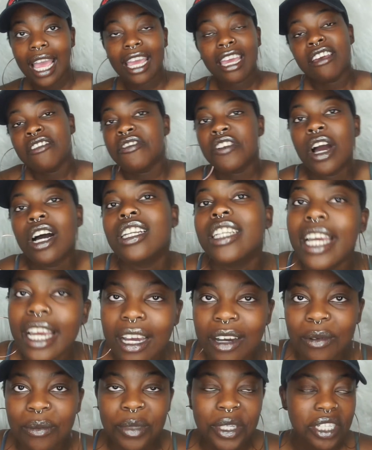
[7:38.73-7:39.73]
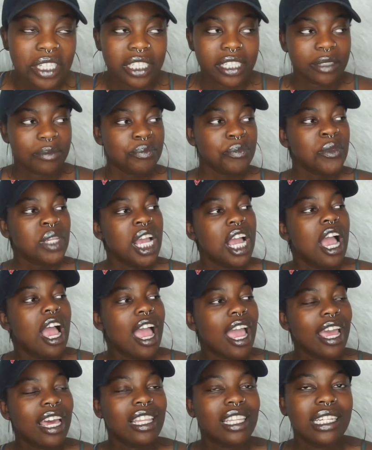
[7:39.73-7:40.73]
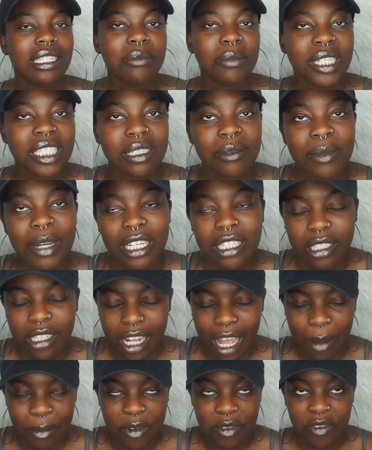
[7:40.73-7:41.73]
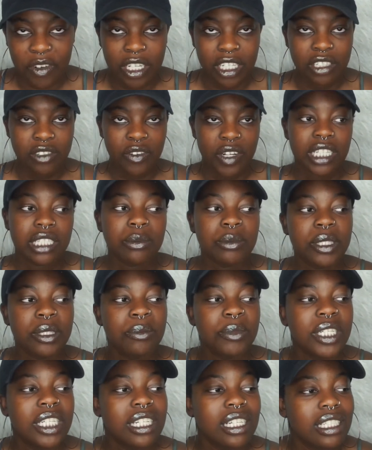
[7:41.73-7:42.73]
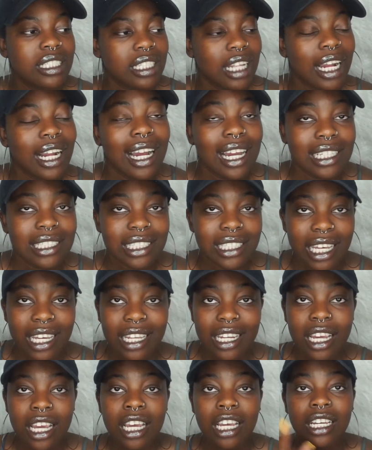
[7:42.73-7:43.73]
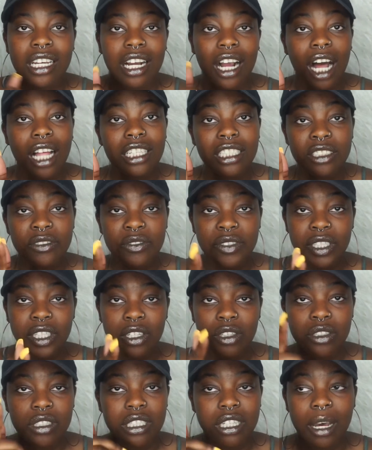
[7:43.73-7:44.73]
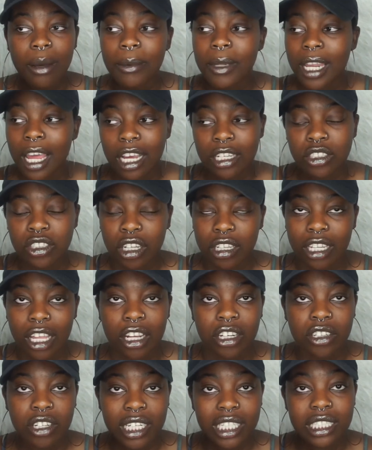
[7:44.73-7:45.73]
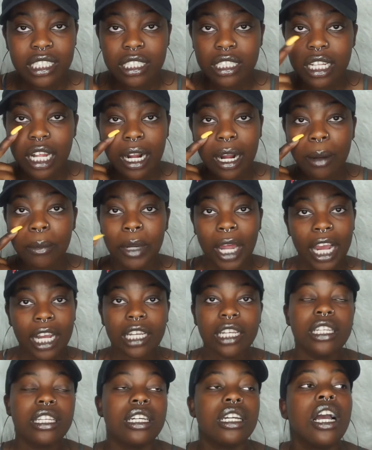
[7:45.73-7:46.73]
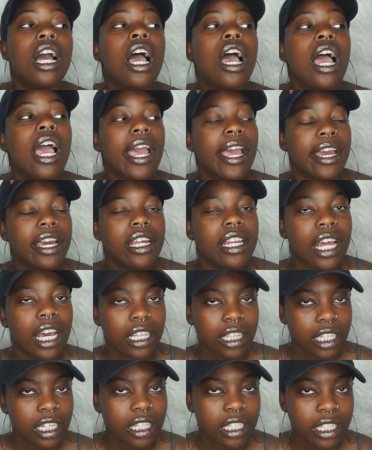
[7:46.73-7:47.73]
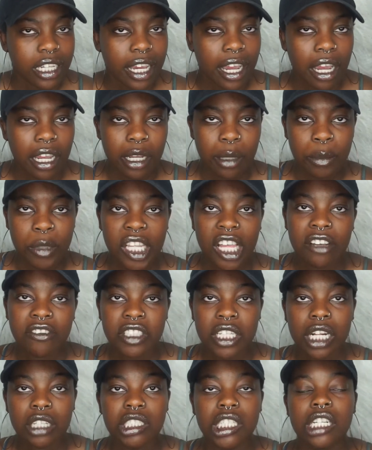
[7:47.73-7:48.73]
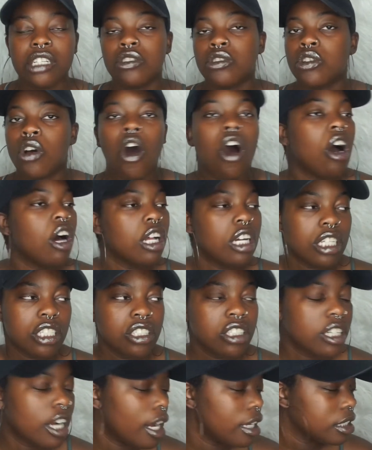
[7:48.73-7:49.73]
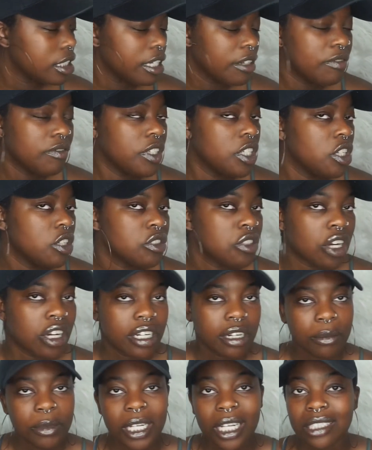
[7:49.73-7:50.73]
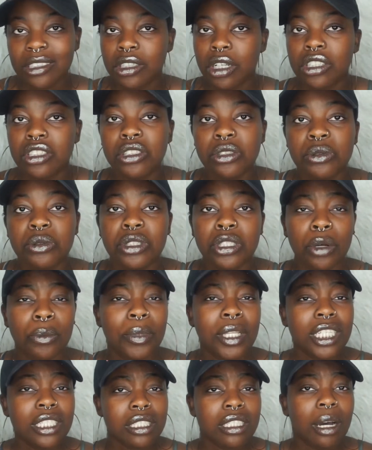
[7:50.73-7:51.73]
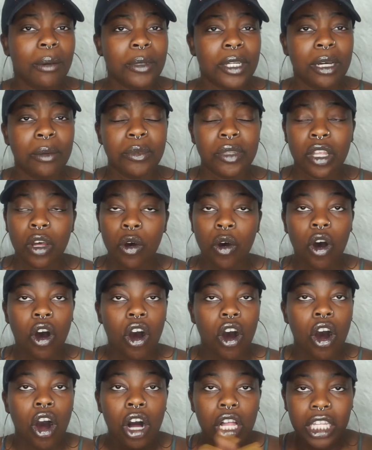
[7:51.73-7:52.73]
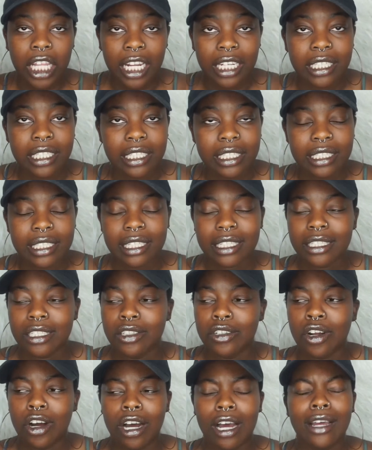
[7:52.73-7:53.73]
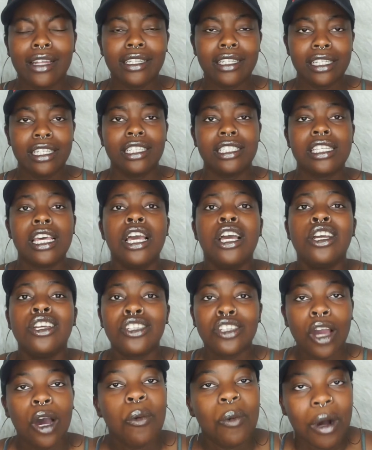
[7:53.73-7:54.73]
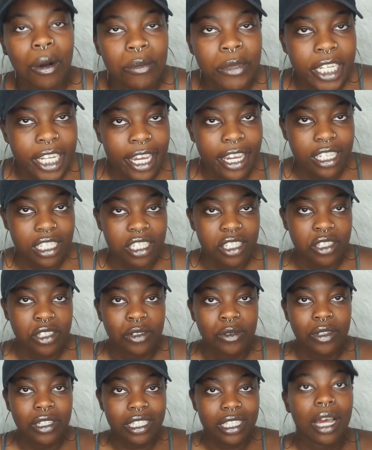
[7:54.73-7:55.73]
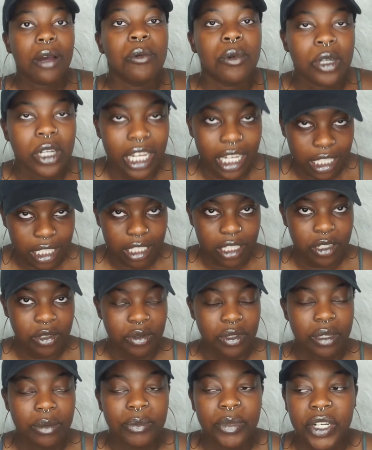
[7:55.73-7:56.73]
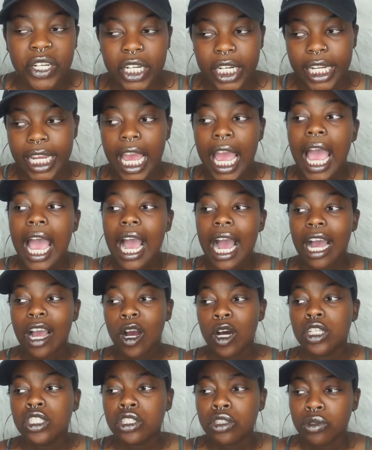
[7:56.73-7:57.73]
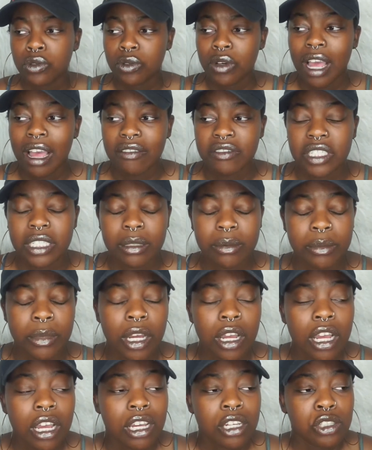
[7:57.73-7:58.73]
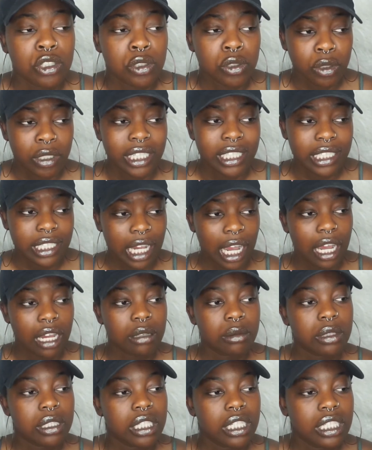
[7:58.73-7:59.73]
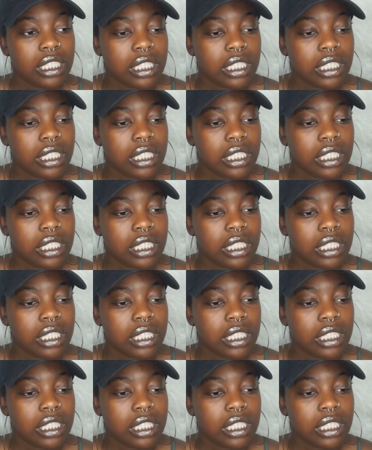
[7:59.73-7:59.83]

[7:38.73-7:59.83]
If y'all down, period. And let's make some magic happen for these freshmen, because like I said, college videos coming at y'all like crazy. Like, I'm not kidding. And at the end of the day, I am a lifestyle channel, so all other content videos are coming at y'all too. So please comment down below all ideas, any and all ideas y'all want me to execute, because I will execute them, period. I also do have some story times and